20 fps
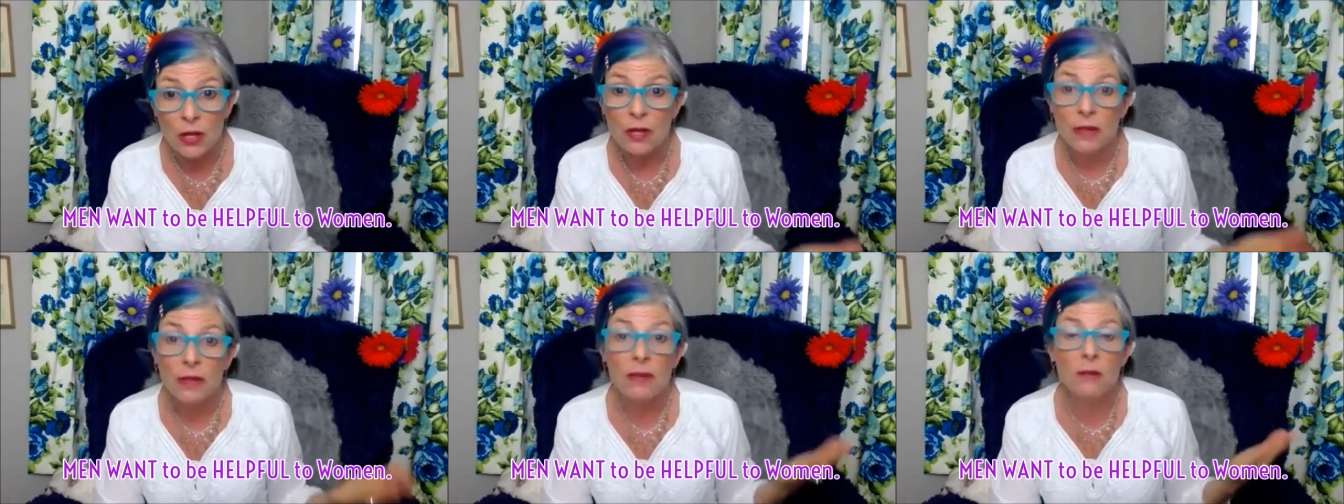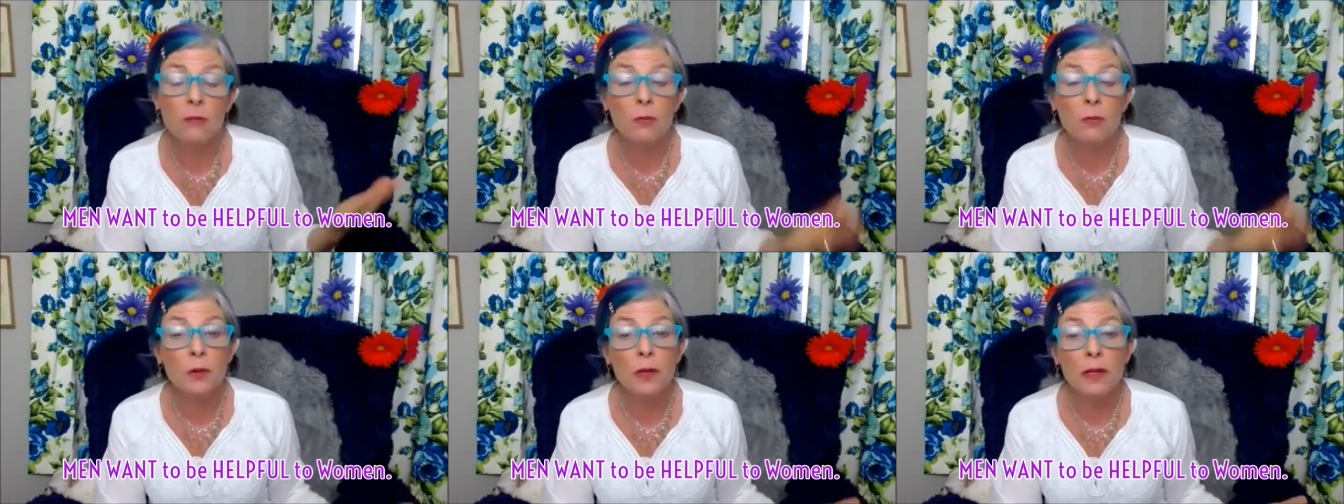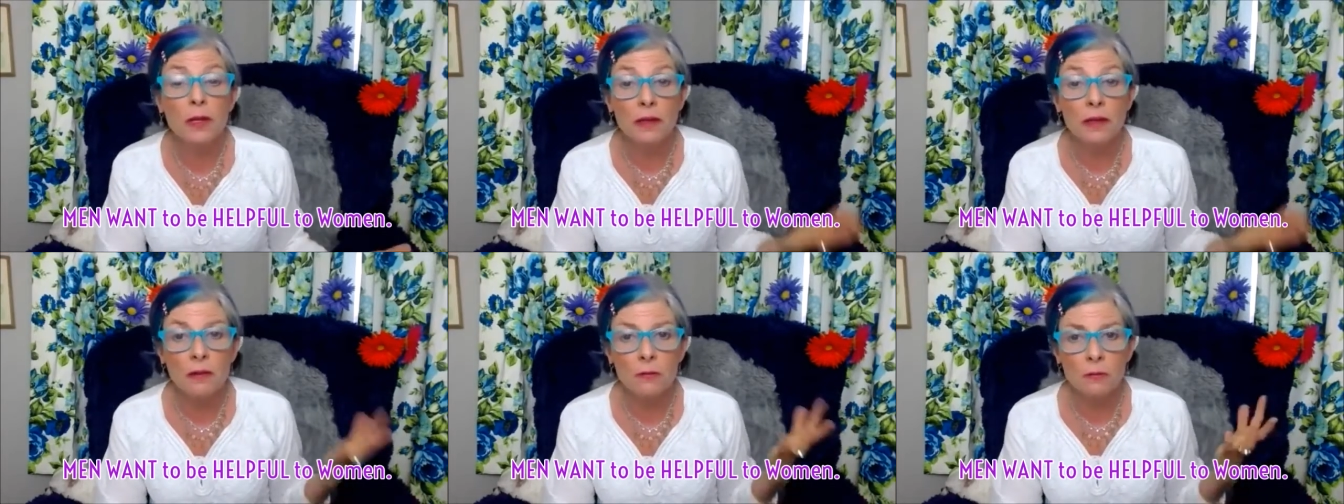They
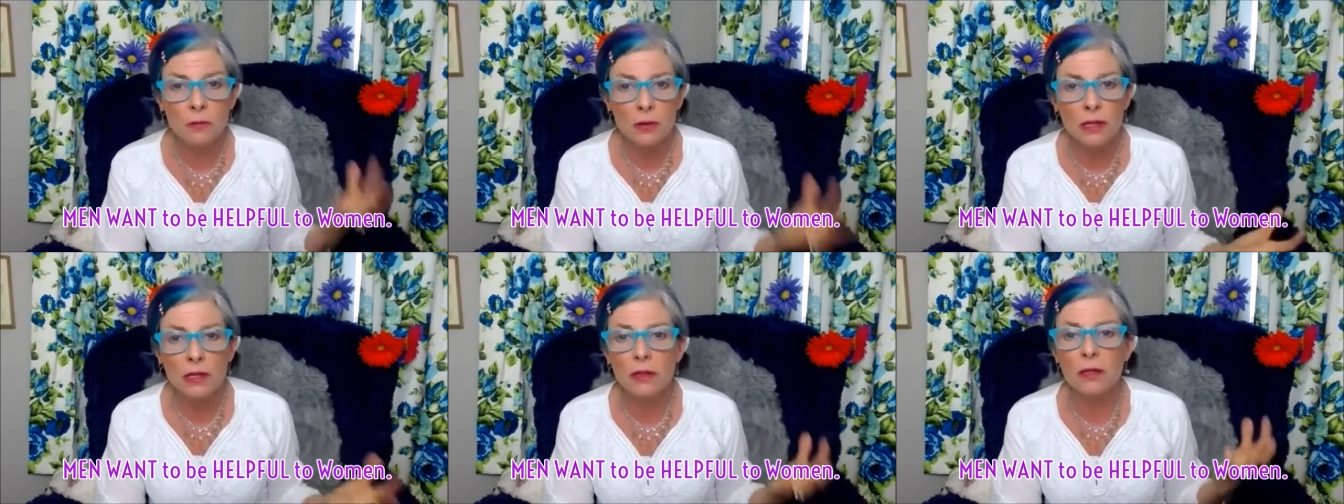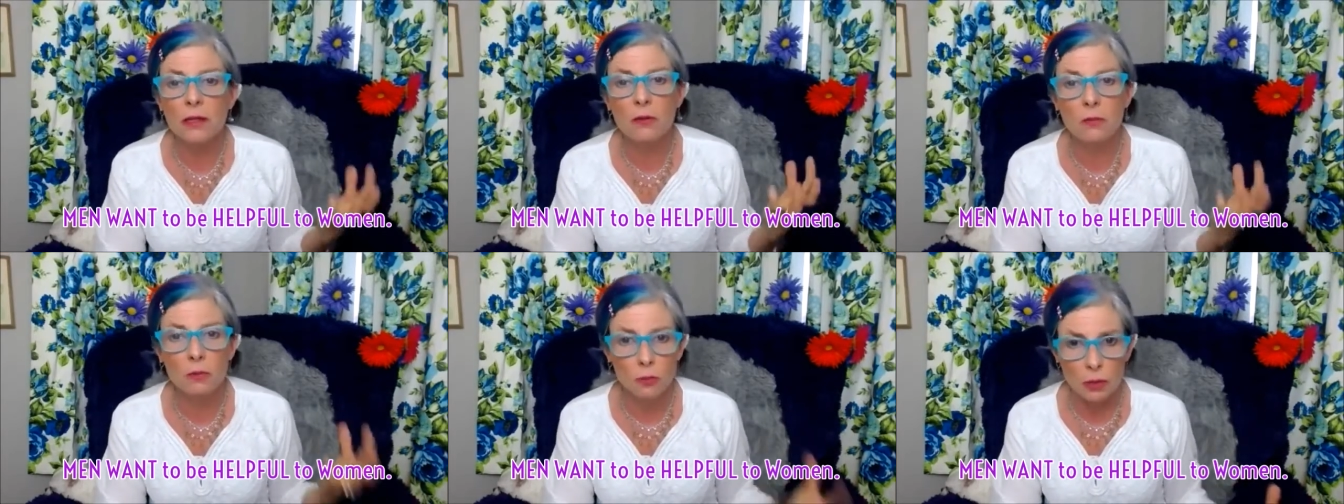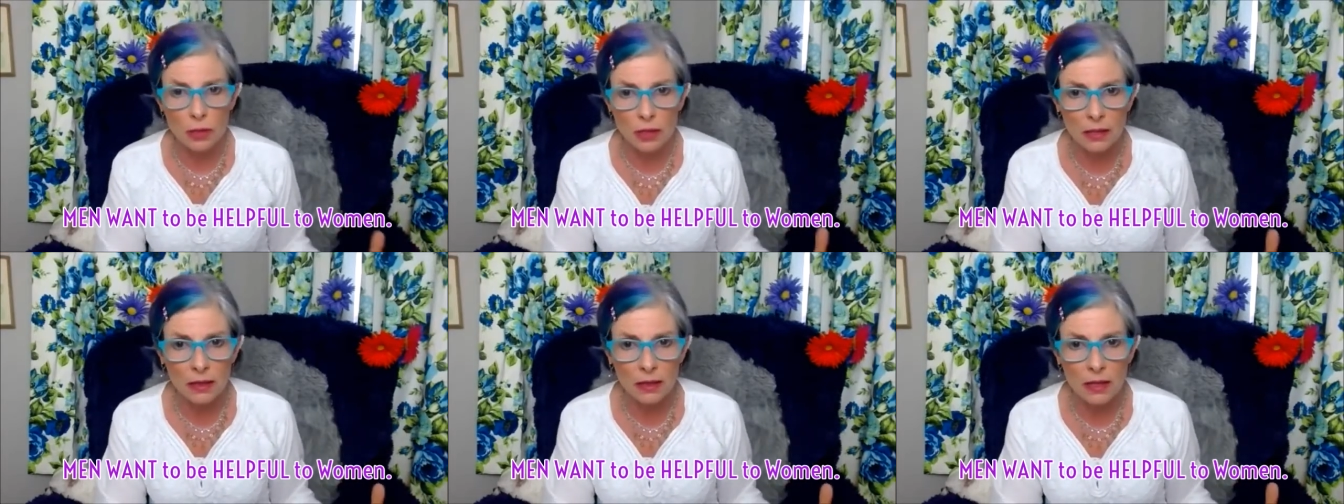really, really,
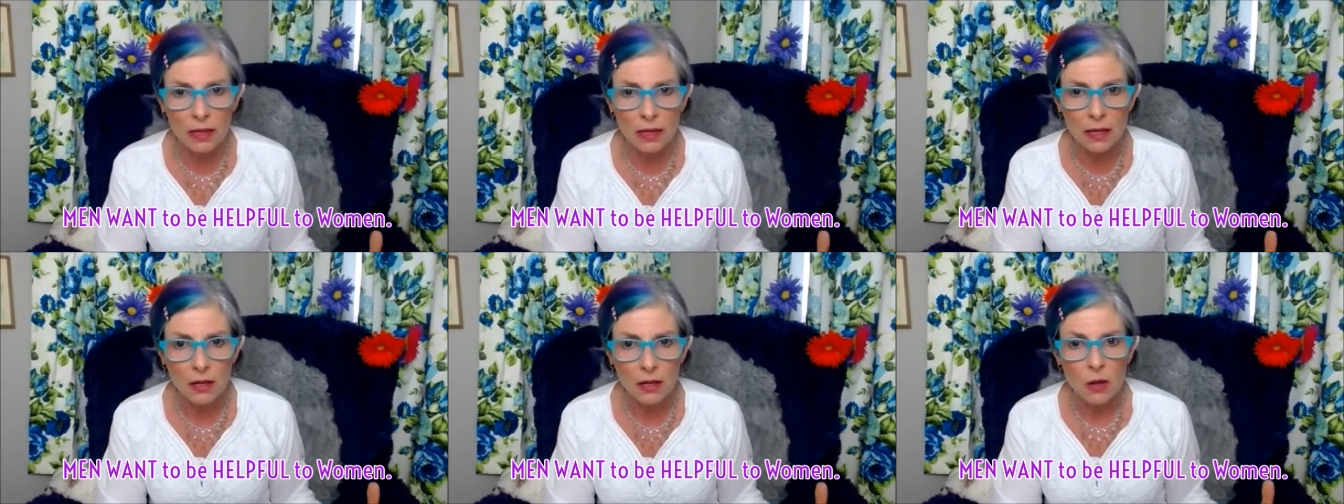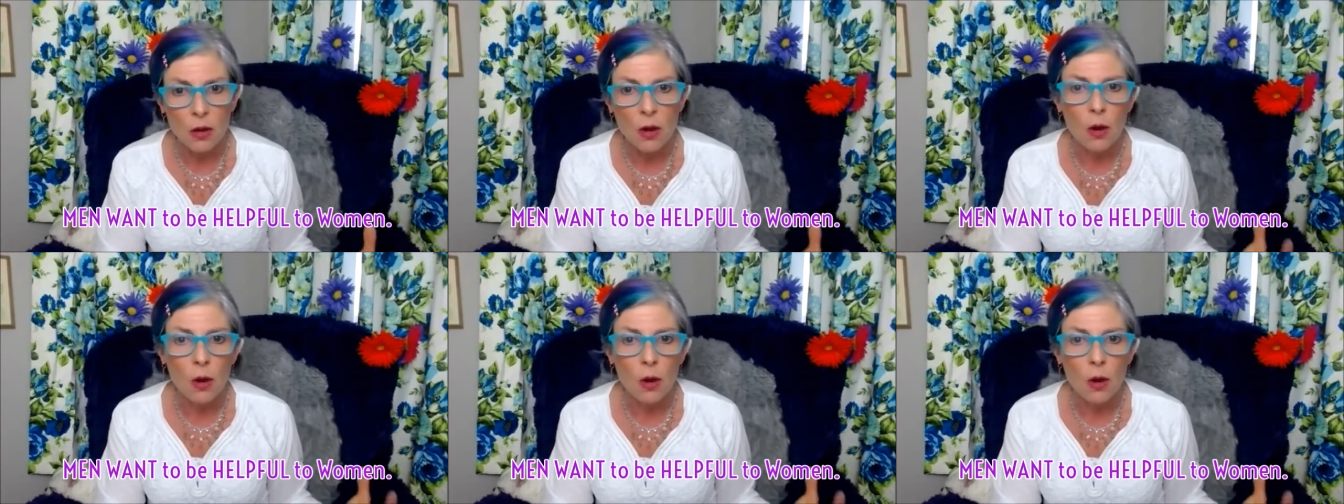really